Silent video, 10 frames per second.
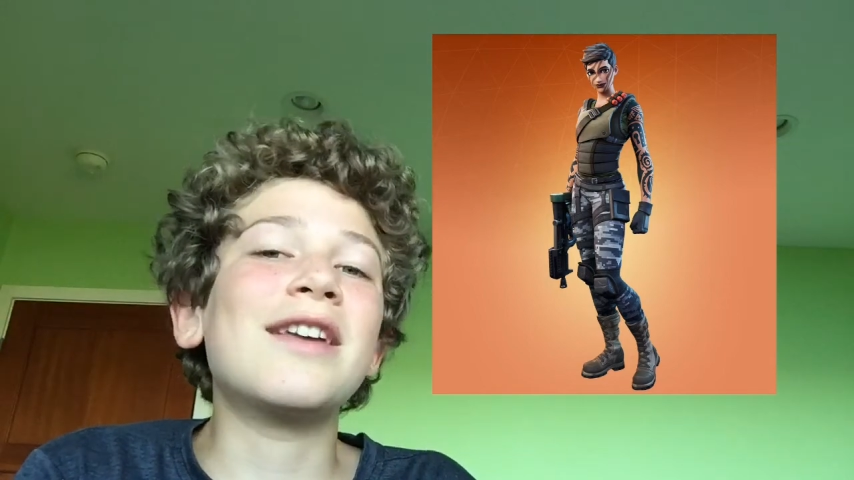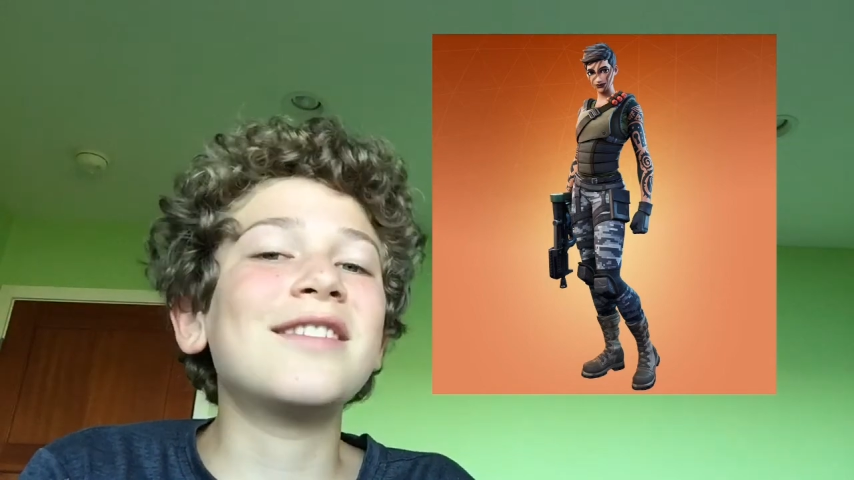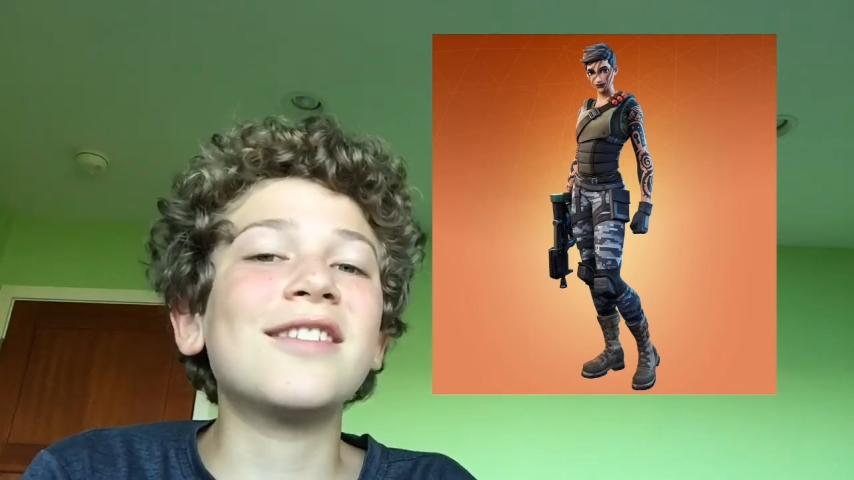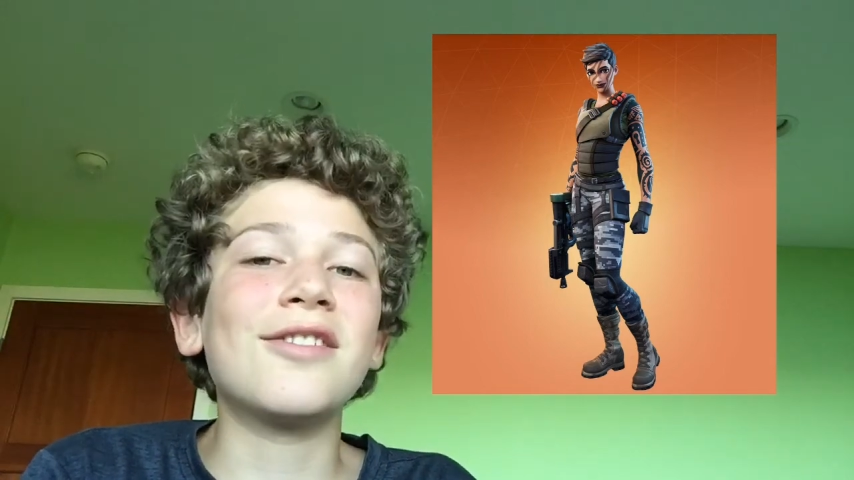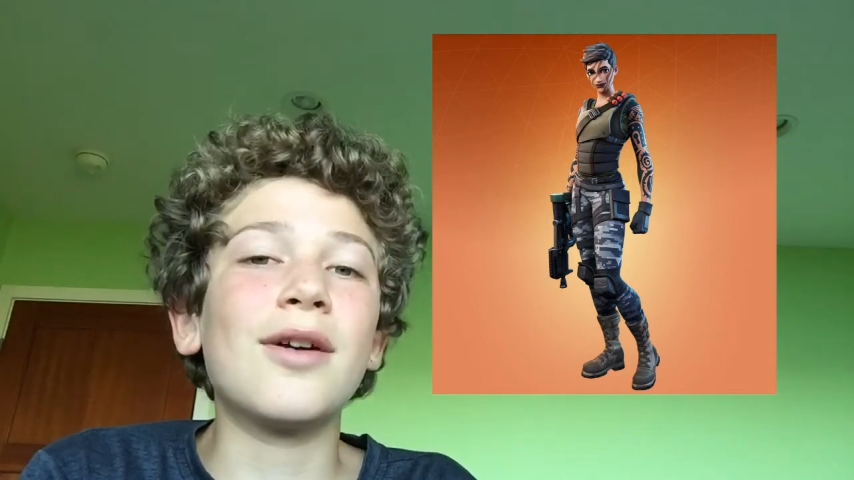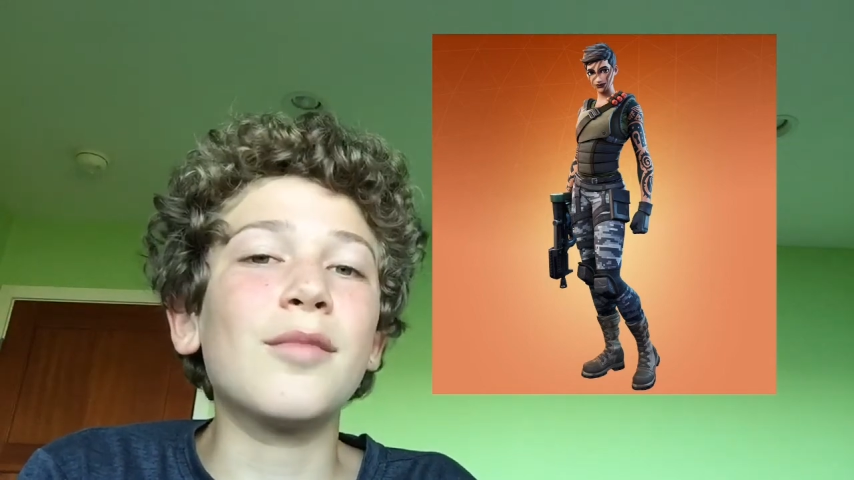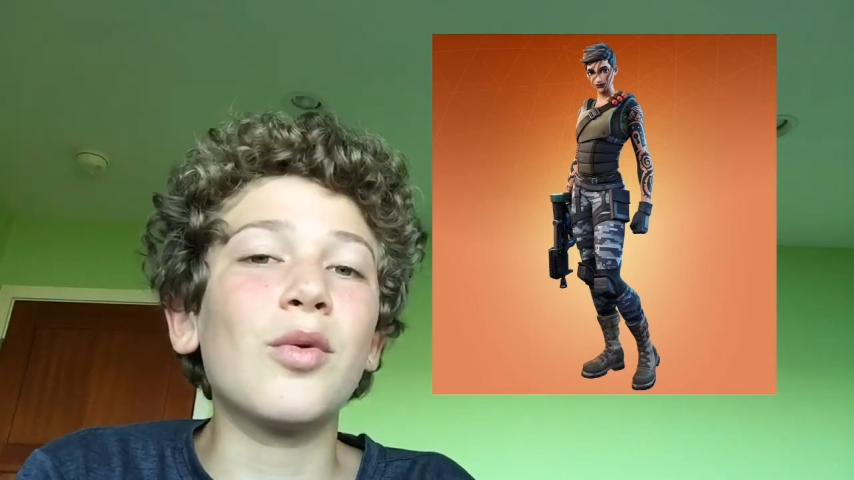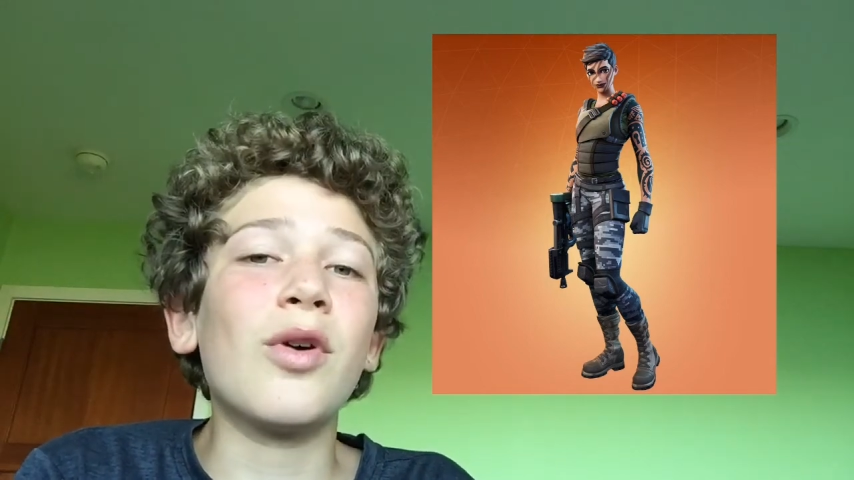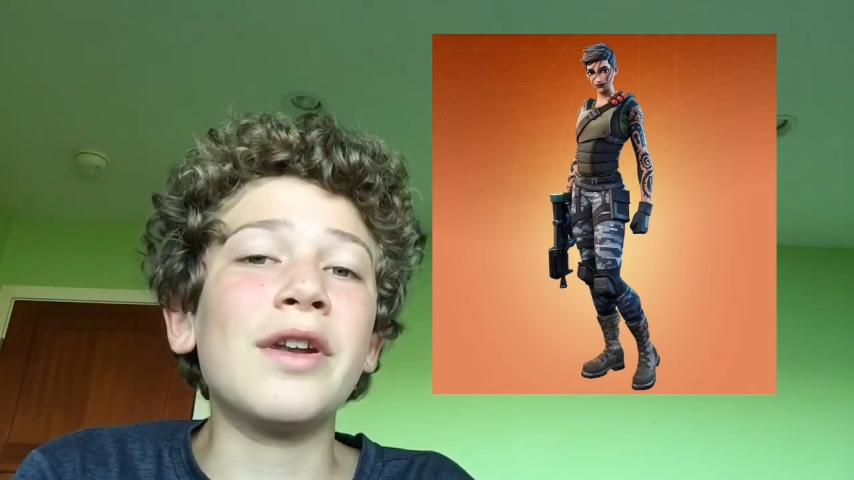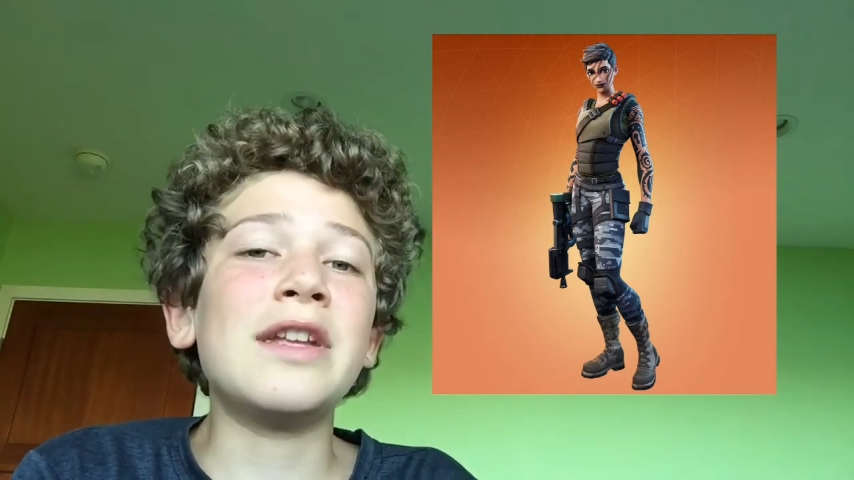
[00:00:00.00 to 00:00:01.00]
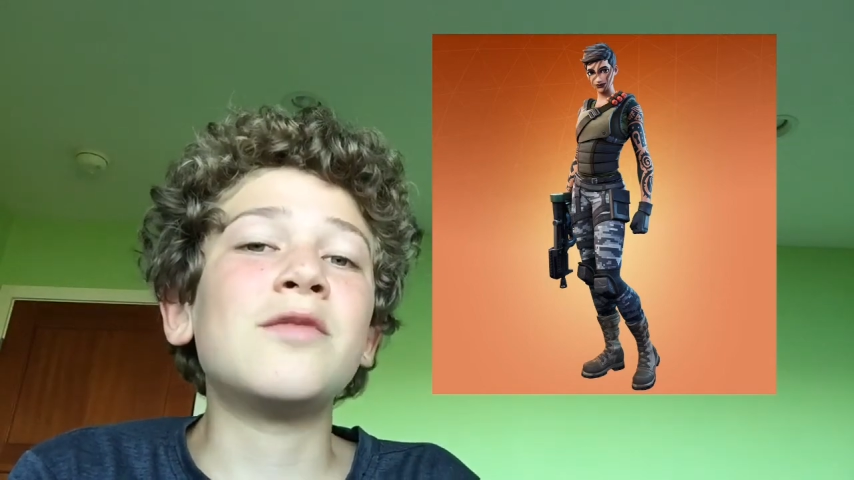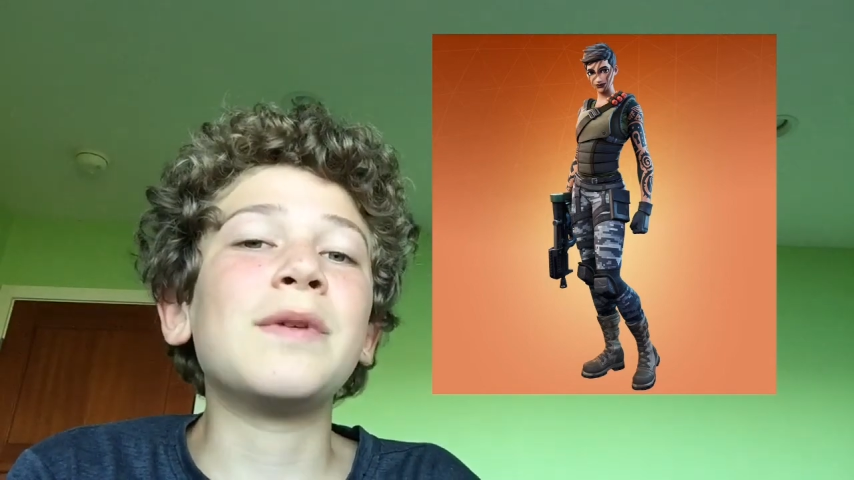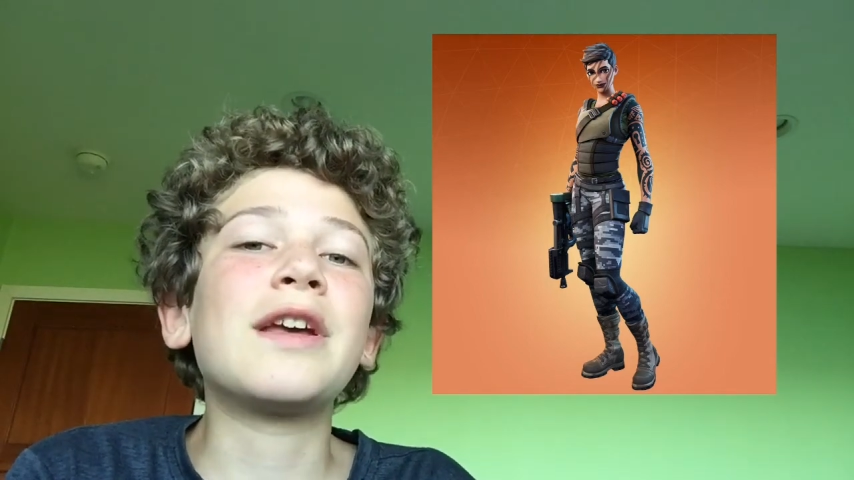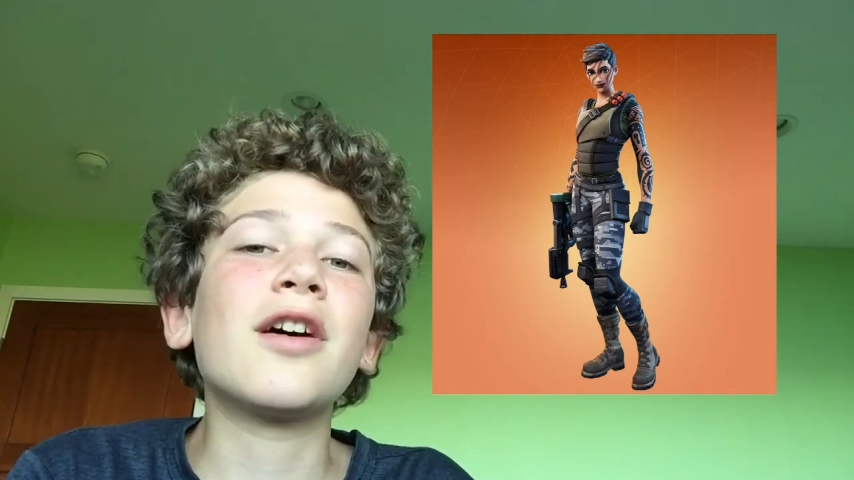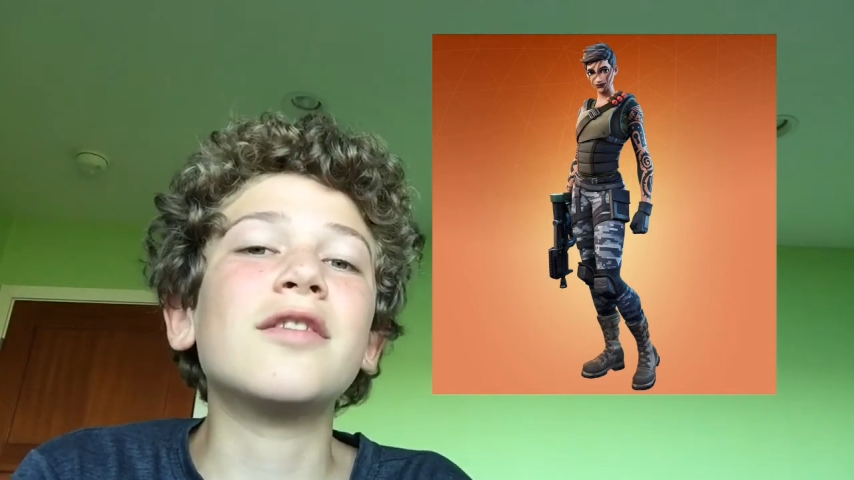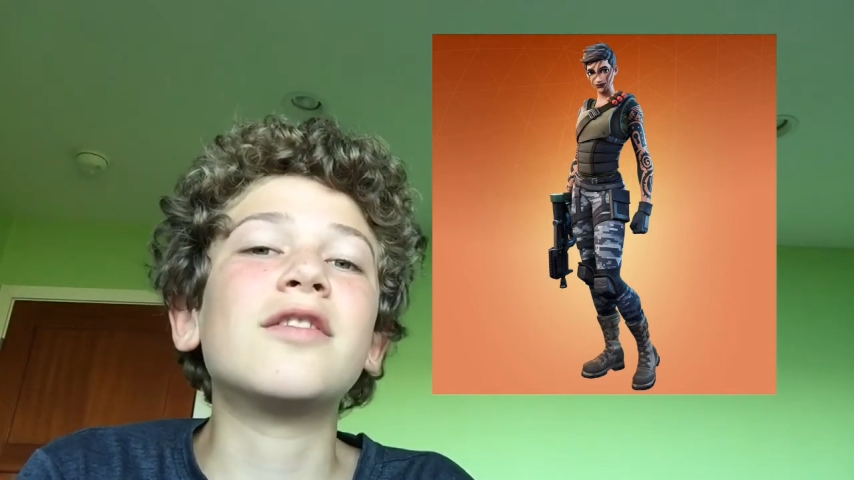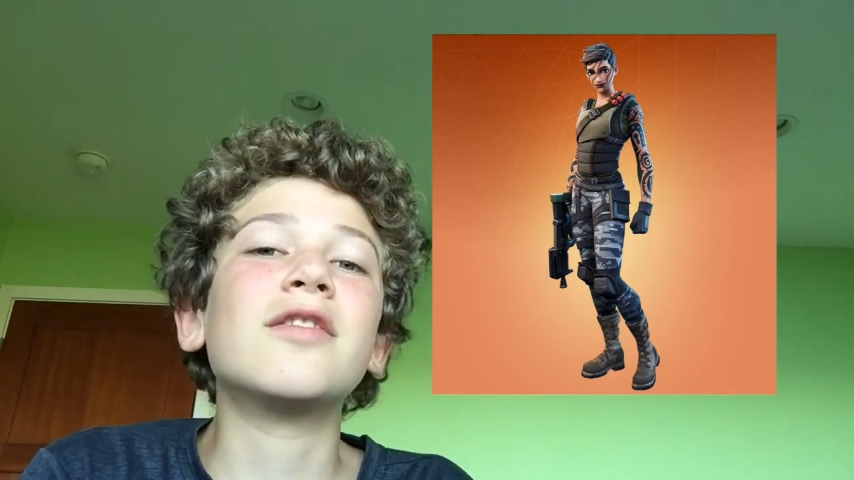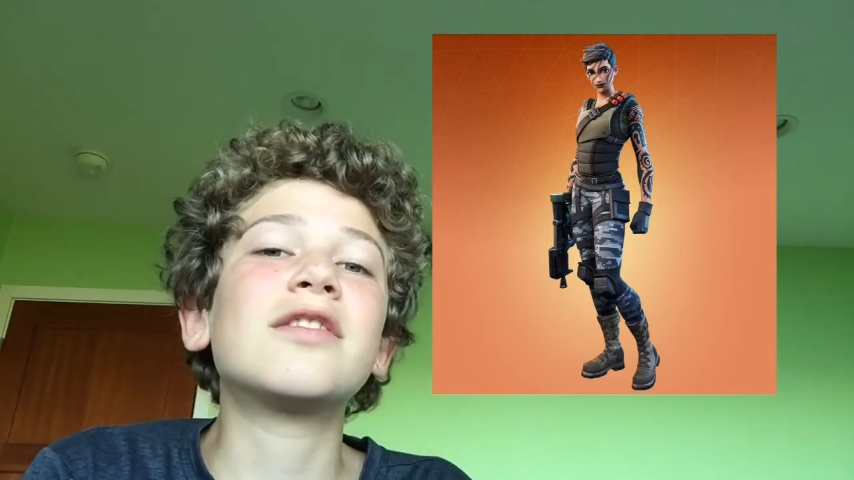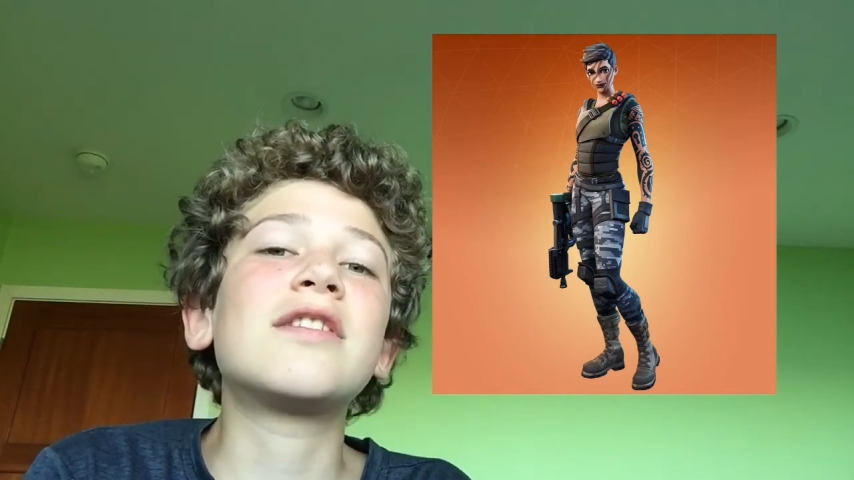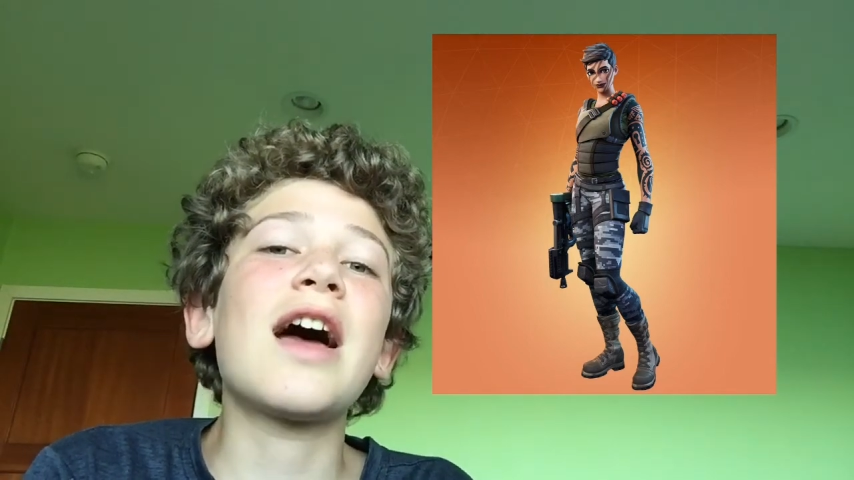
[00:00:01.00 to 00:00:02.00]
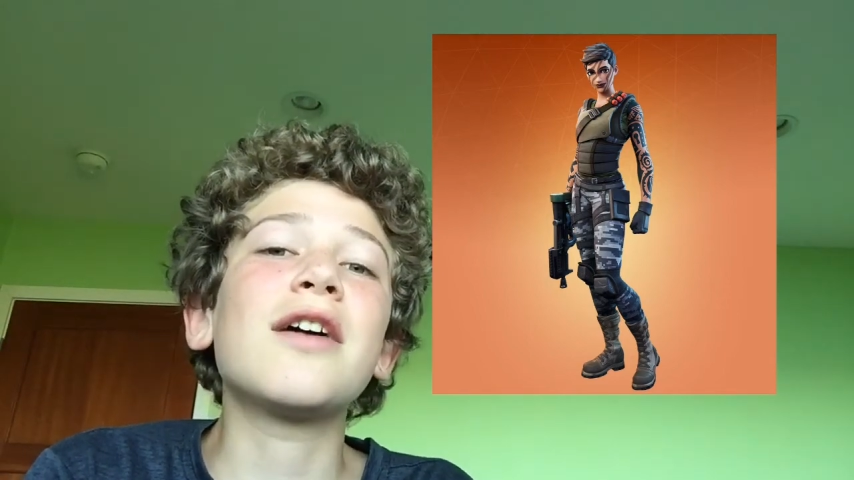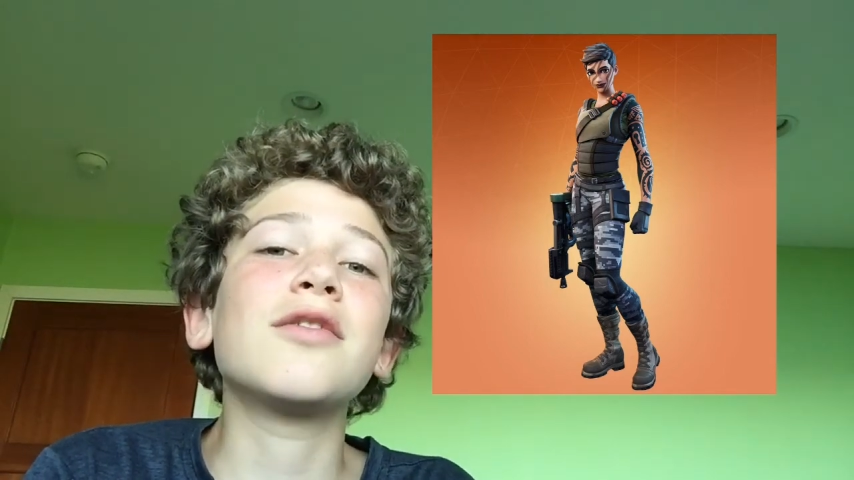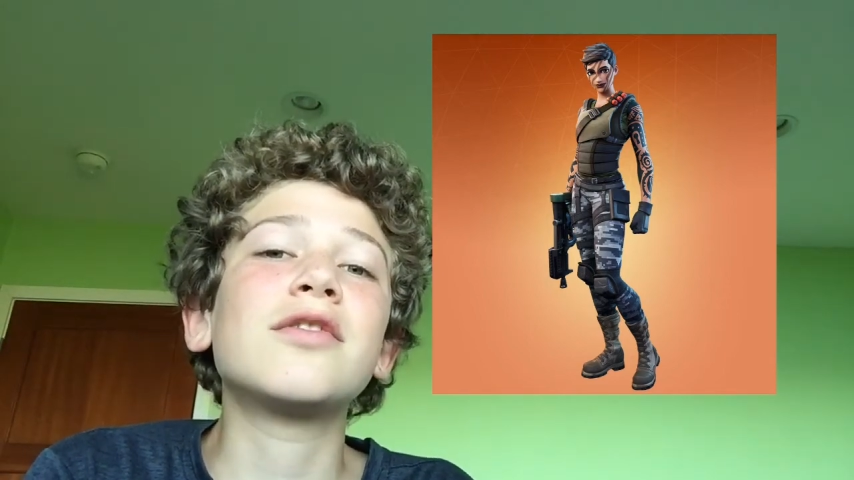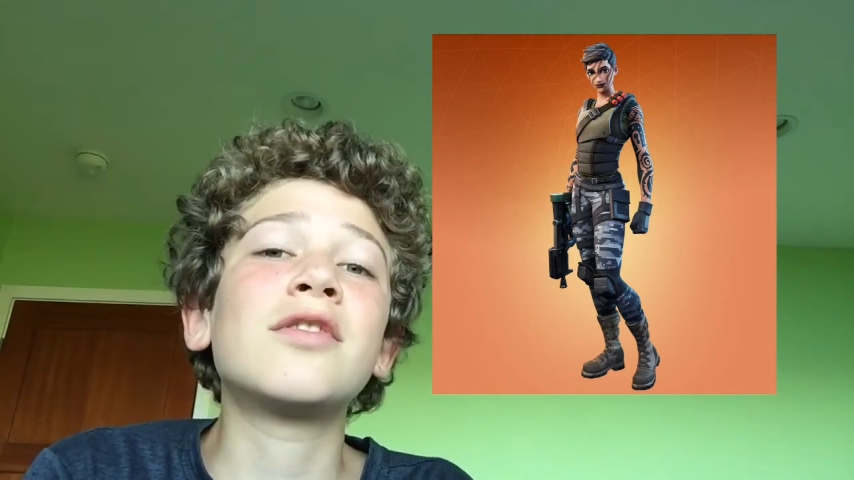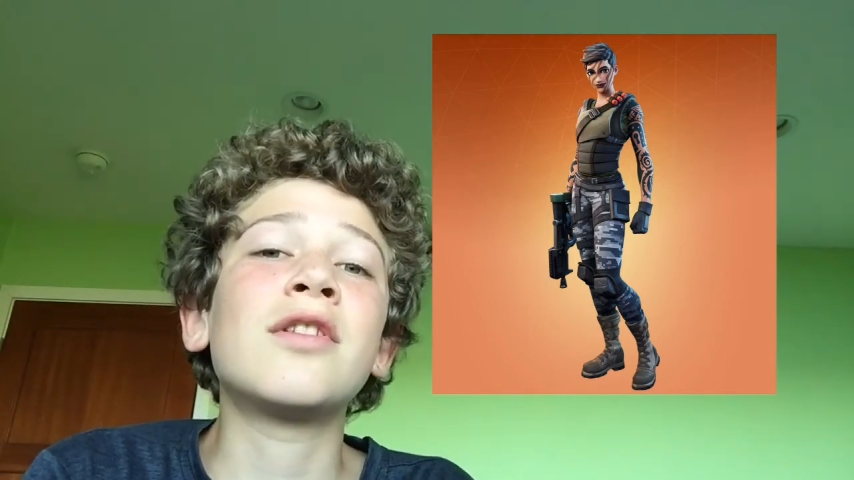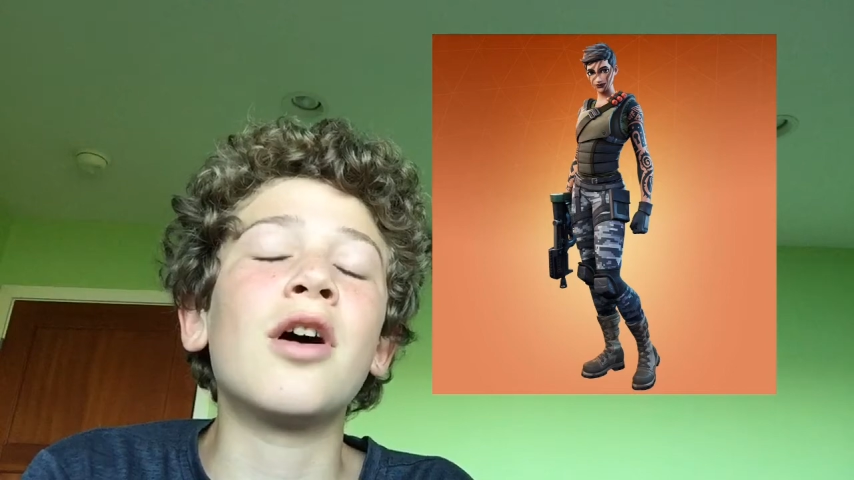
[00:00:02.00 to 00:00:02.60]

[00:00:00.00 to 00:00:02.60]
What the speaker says: isn't number 1 is because the styles,